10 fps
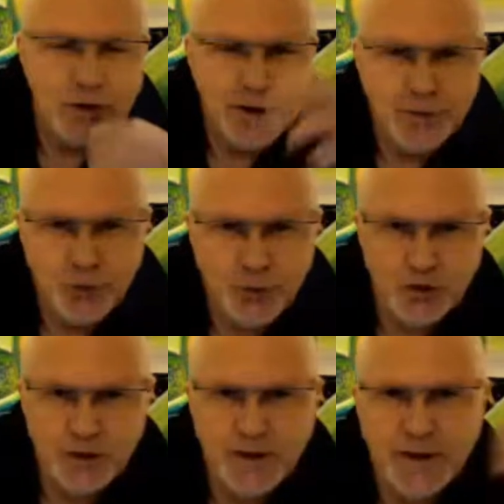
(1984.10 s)
kind of
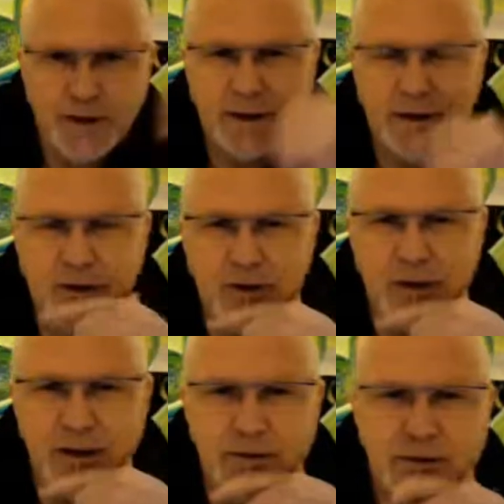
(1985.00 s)
project that he had in his
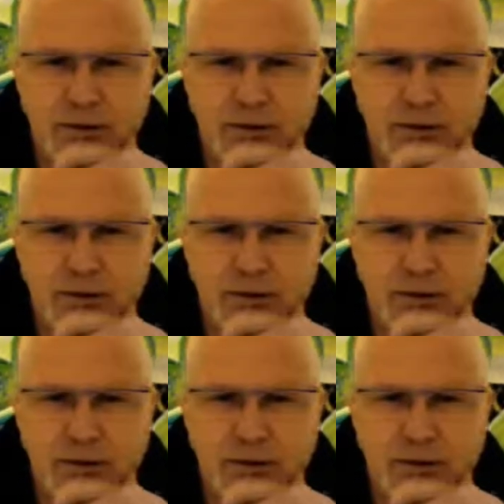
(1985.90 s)
head.